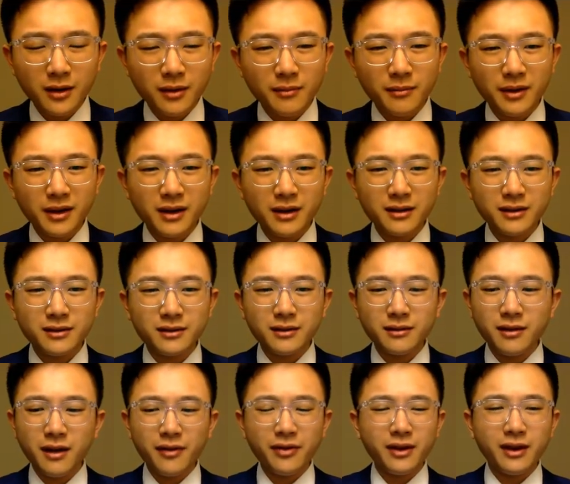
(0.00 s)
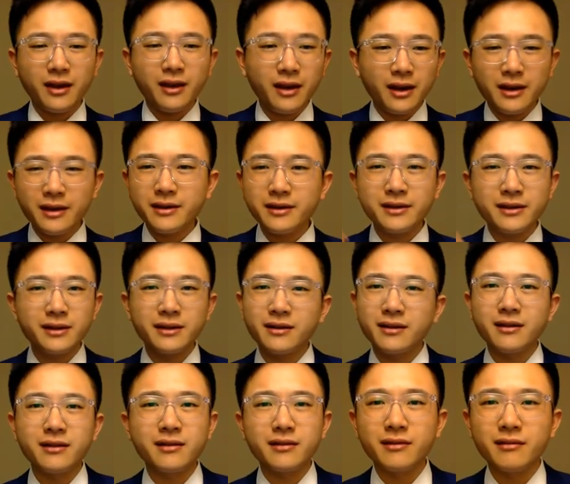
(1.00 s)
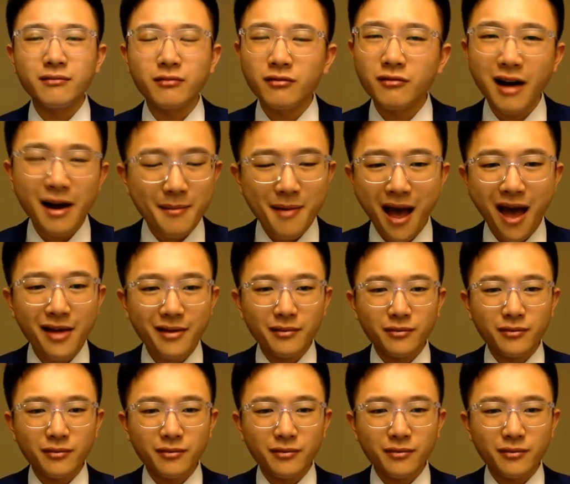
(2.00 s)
because nothing is the right pattern.